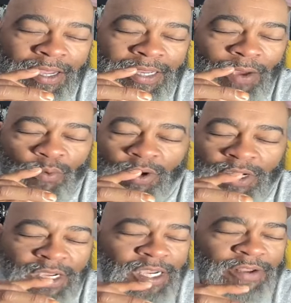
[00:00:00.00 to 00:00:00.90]
that we're
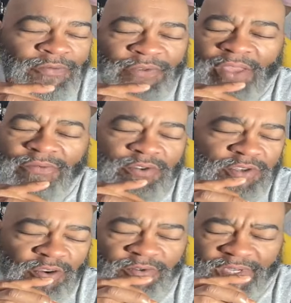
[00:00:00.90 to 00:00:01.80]
good and faithful
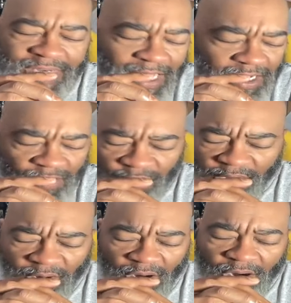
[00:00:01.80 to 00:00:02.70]
servants, not that
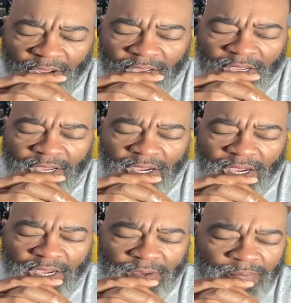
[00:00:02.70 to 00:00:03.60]
we are
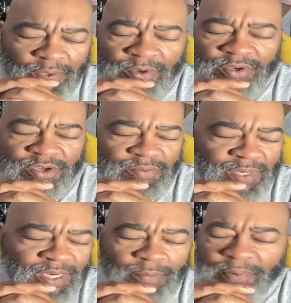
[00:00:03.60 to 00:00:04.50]
uh, abusers,
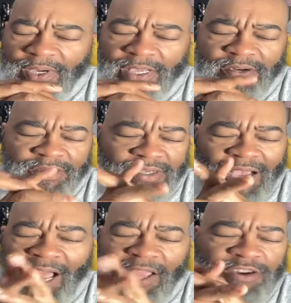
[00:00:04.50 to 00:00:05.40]
manipulators,
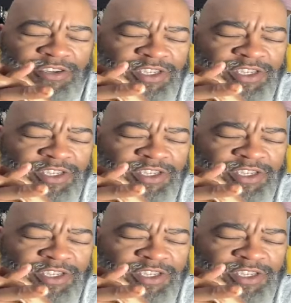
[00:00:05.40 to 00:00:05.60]
liars,